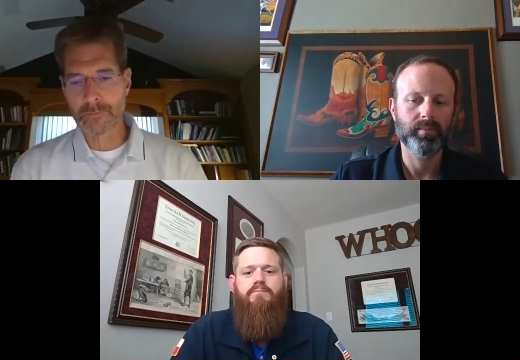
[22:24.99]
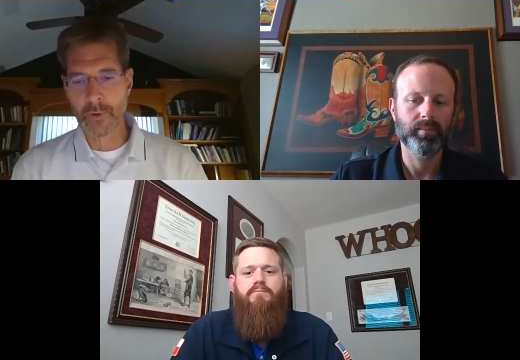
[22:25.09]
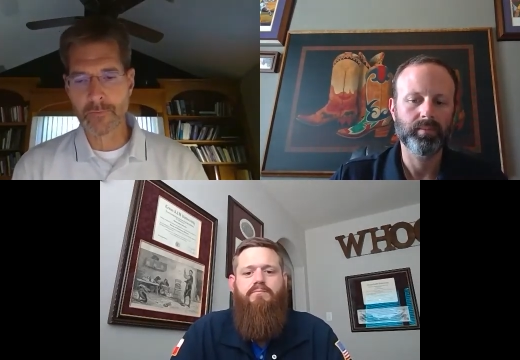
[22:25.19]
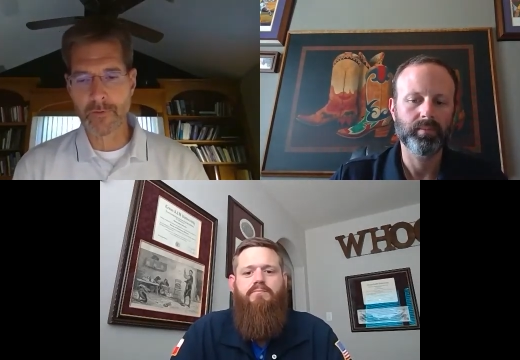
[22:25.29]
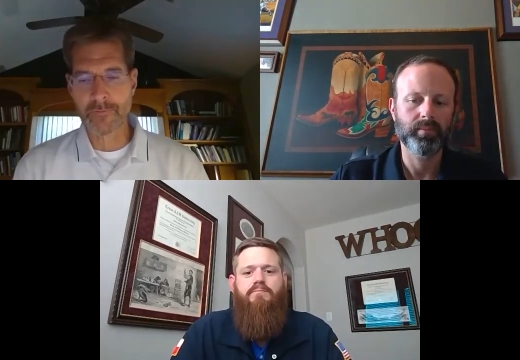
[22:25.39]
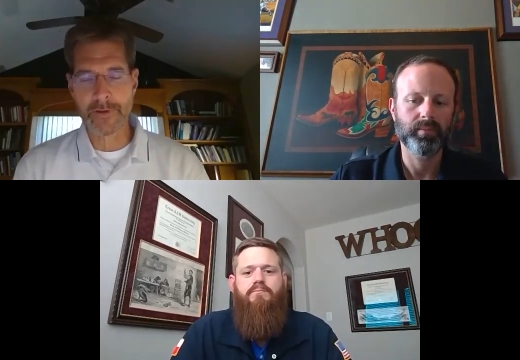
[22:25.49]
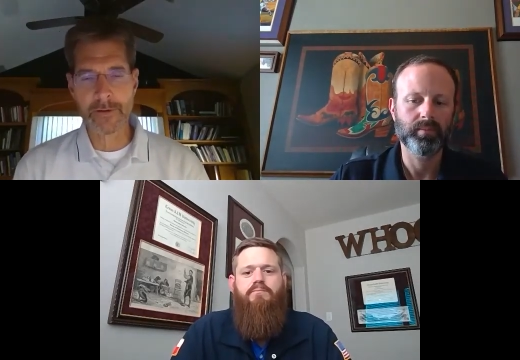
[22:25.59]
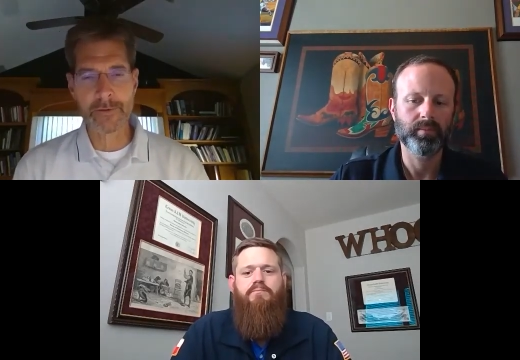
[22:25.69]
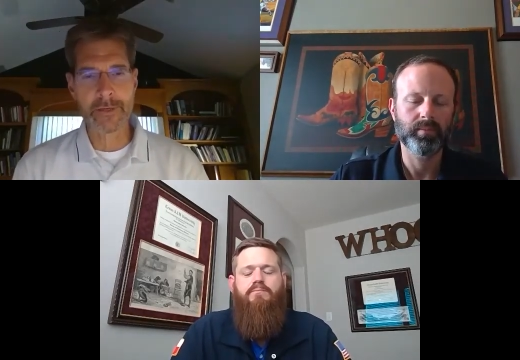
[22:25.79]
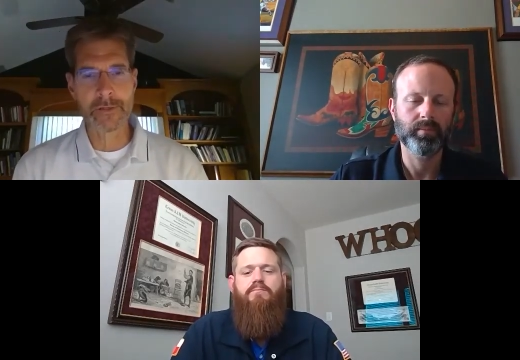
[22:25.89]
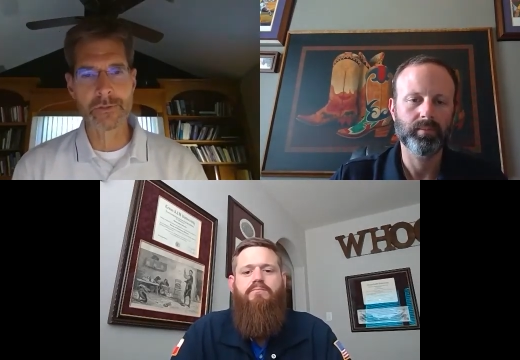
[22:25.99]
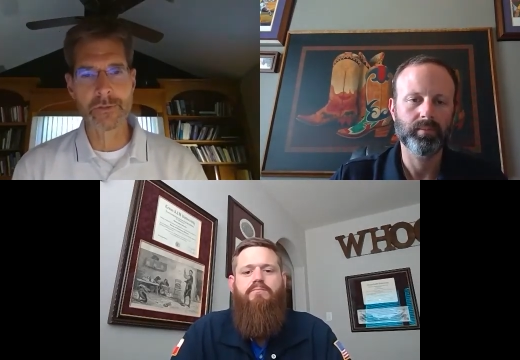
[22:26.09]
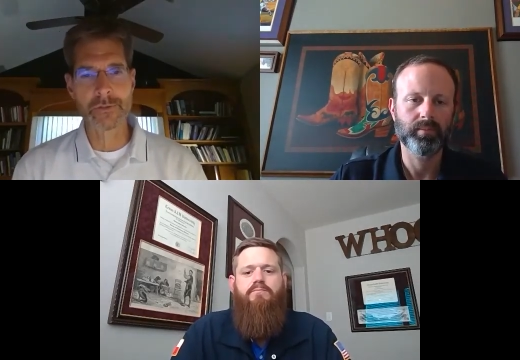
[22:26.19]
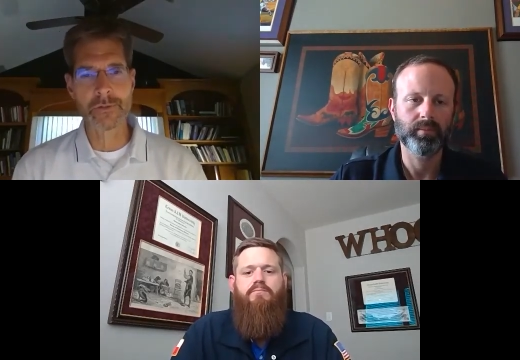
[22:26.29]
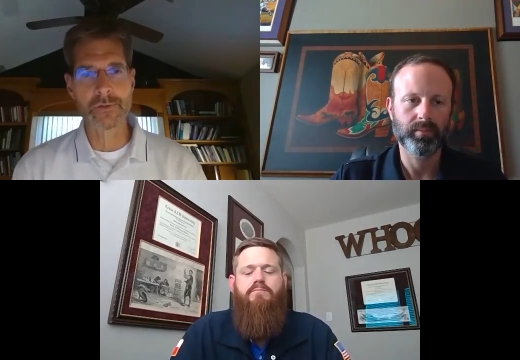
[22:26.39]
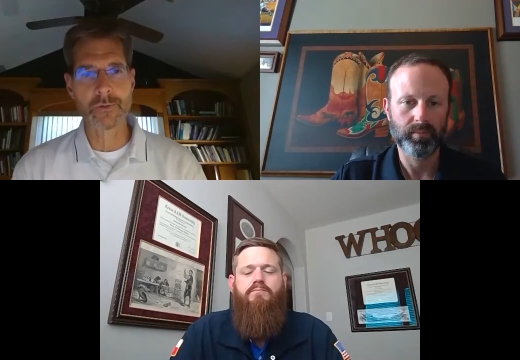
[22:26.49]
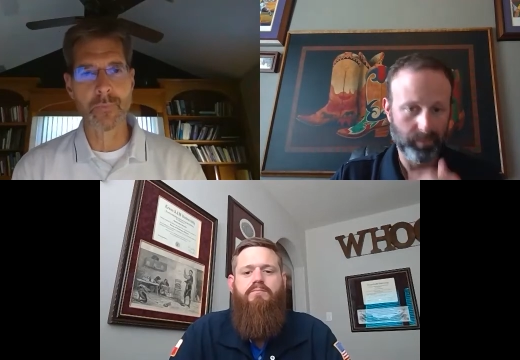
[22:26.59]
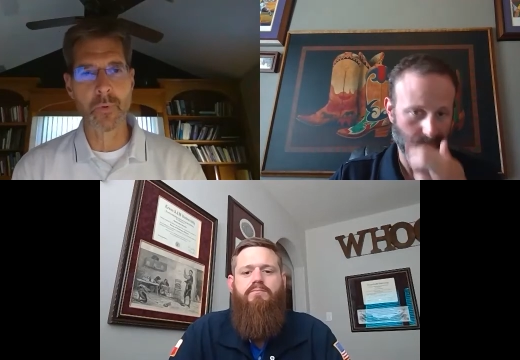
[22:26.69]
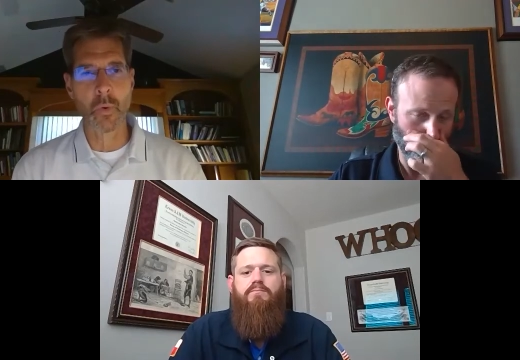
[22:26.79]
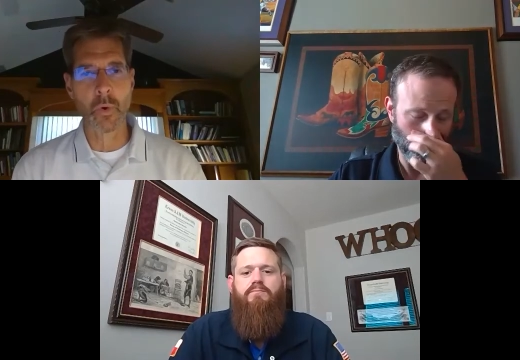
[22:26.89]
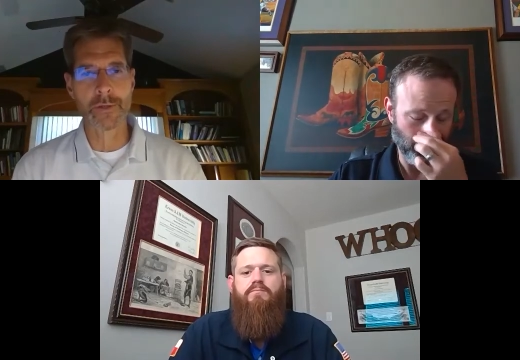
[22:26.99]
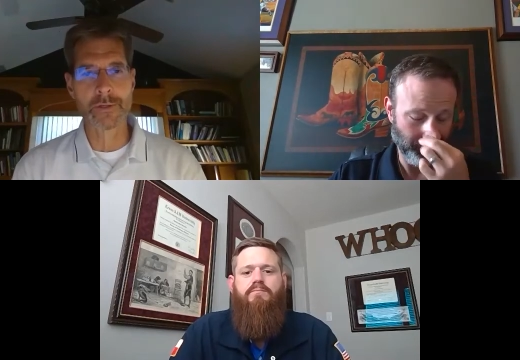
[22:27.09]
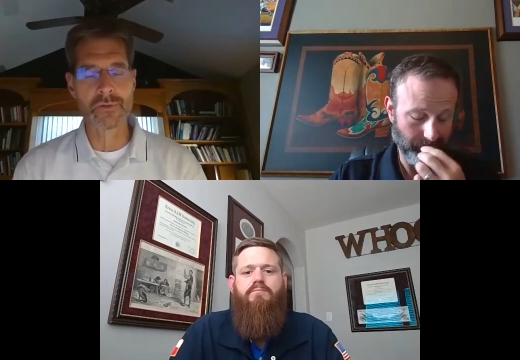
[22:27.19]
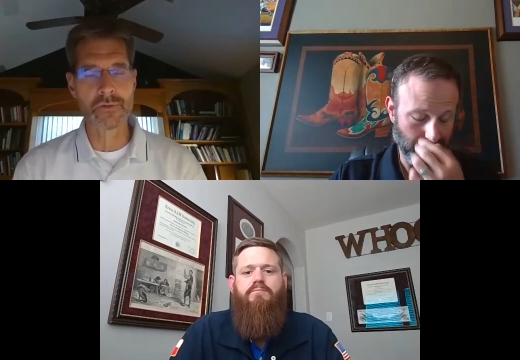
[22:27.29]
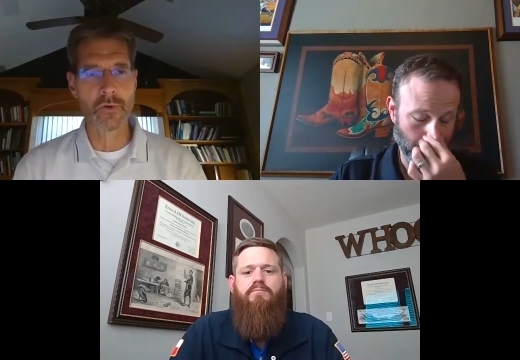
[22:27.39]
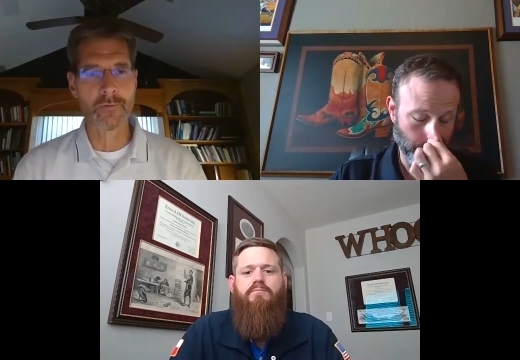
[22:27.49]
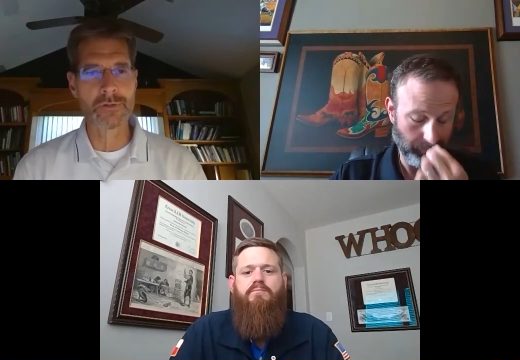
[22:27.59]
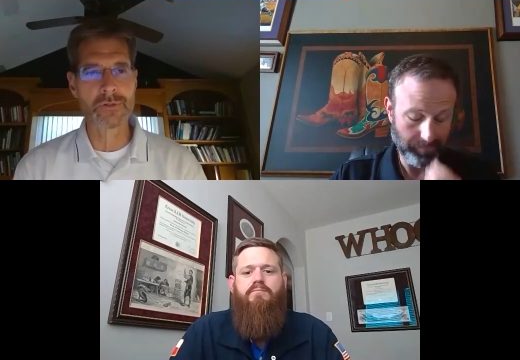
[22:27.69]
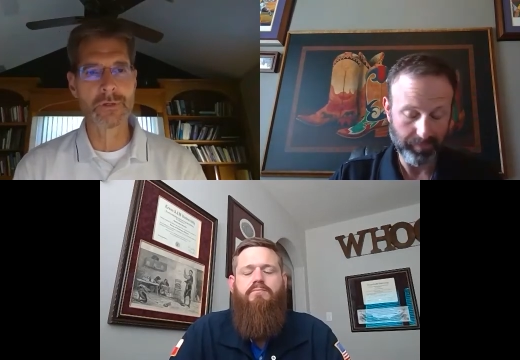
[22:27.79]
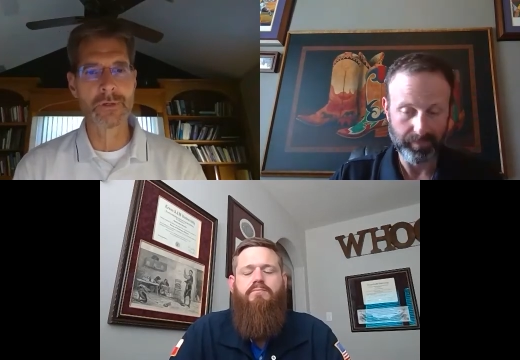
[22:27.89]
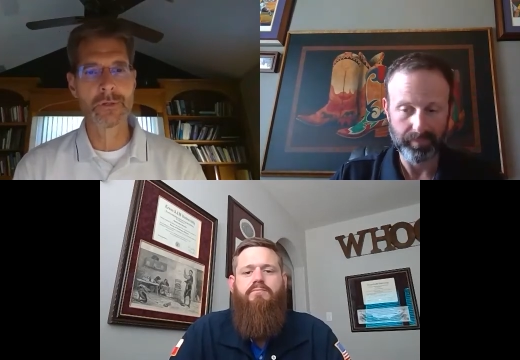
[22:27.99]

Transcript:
Speaker 1: part of our foundation is to support and service